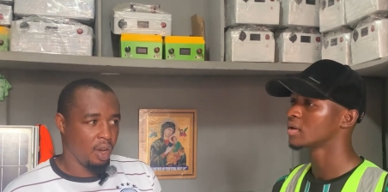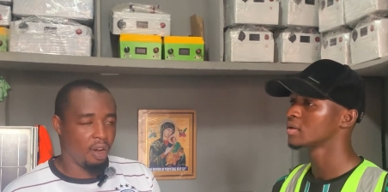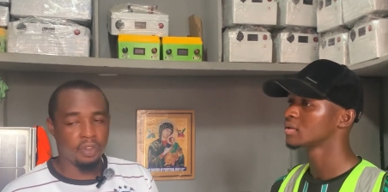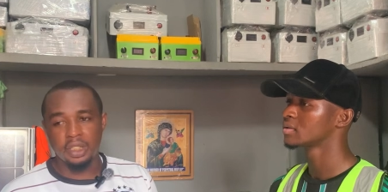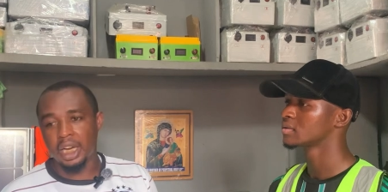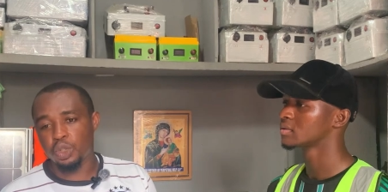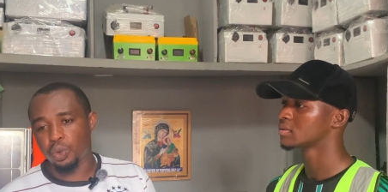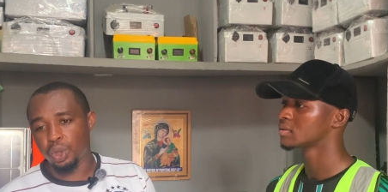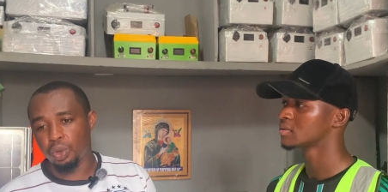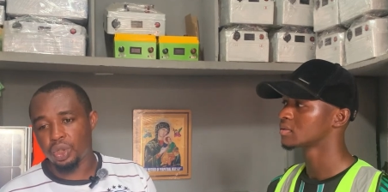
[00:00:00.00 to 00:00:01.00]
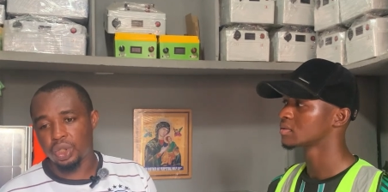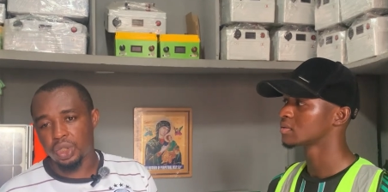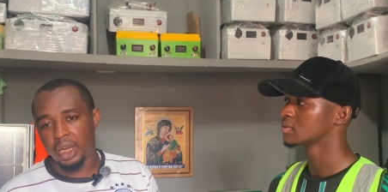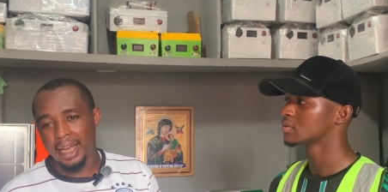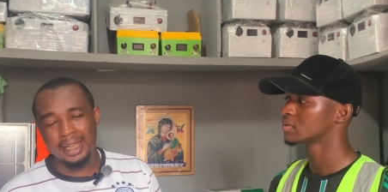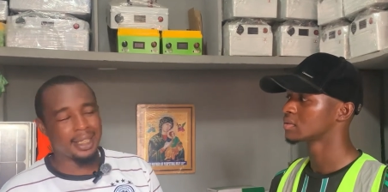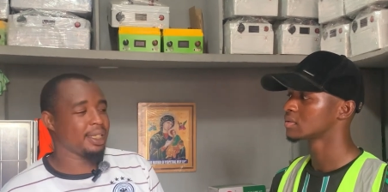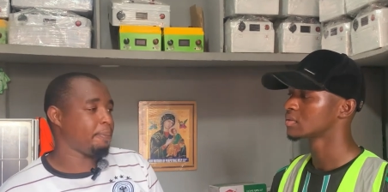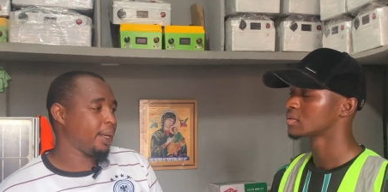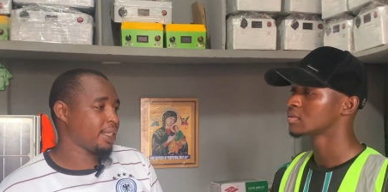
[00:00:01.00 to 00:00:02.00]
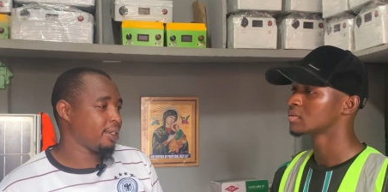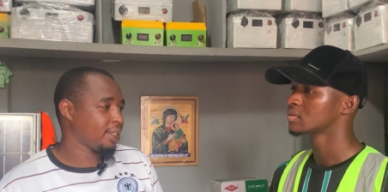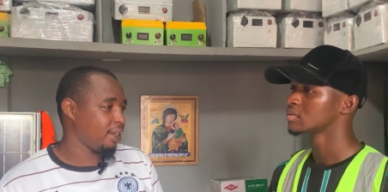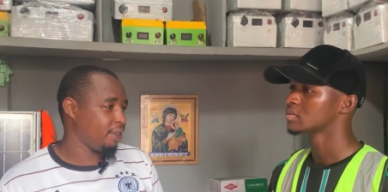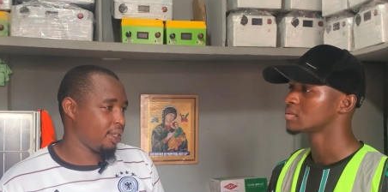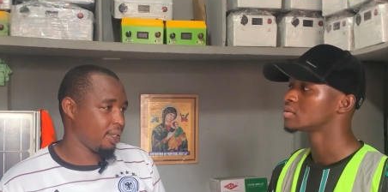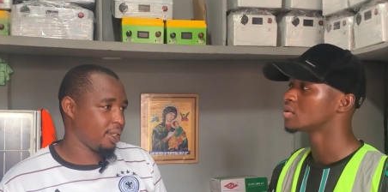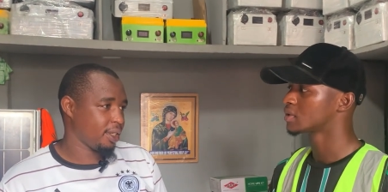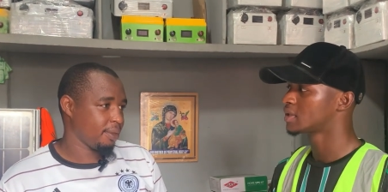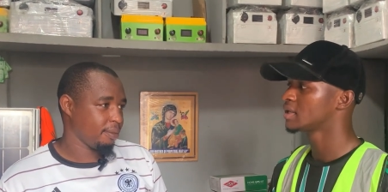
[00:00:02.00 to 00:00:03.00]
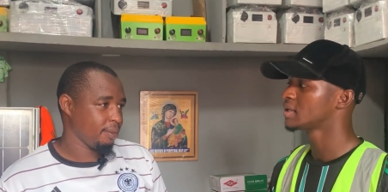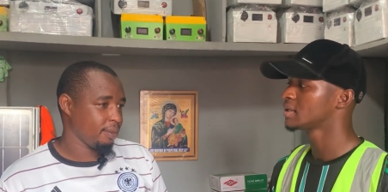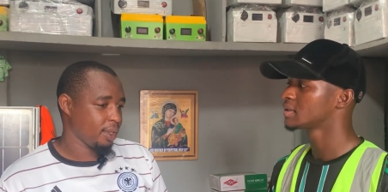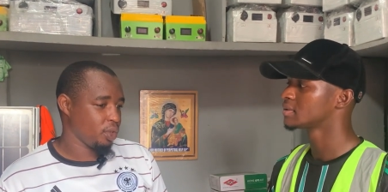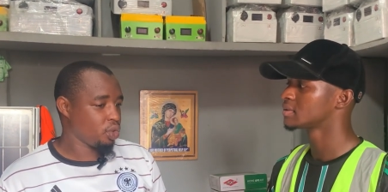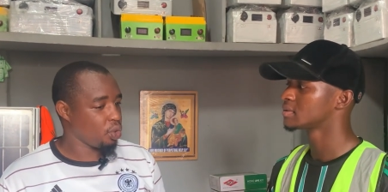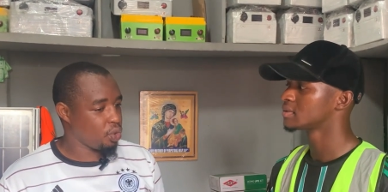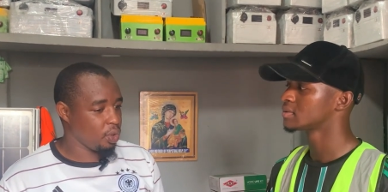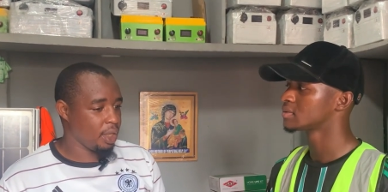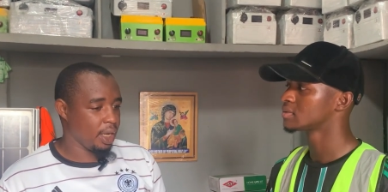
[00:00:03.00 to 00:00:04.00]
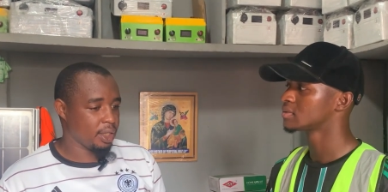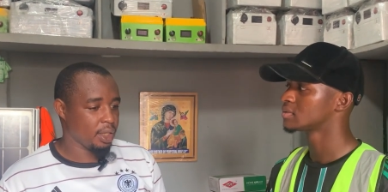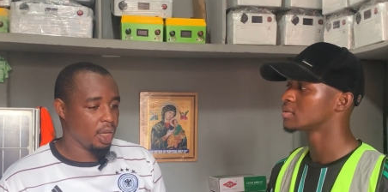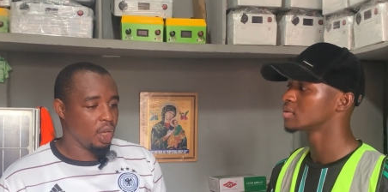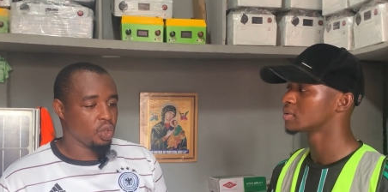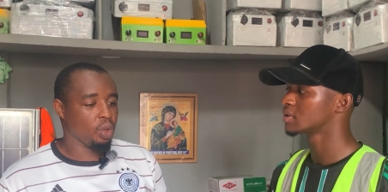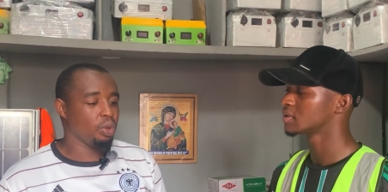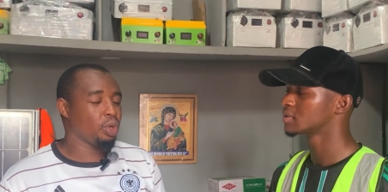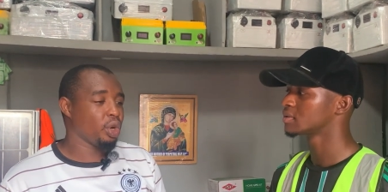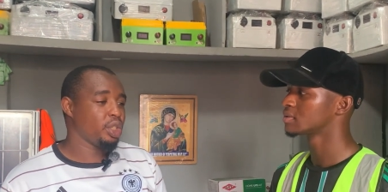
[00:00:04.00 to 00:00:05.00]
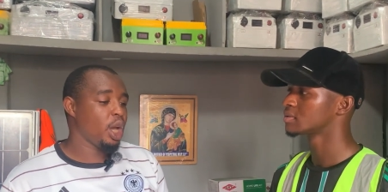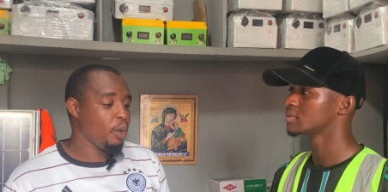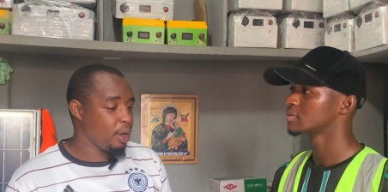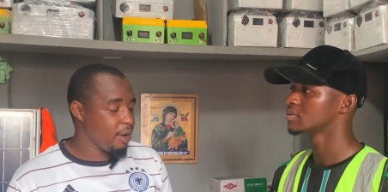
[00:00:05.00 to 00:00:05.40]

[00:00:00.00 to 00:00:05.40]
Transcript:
Speaker 1: Oftentimes, we use AKS parcel services to do that. So we go there, we